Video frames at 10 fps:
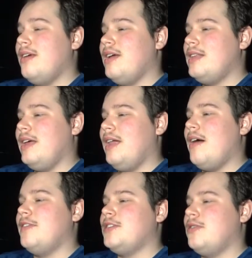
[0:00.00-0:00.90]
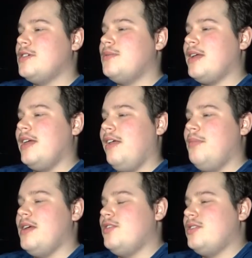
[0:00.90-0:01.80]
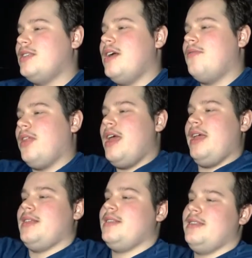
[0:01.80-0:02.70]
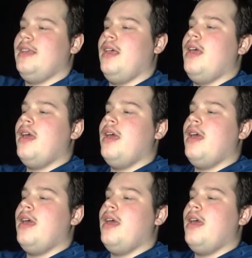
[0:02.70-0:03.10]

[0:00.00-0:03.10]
Until Dilophosaurus would have killed me in just several hits,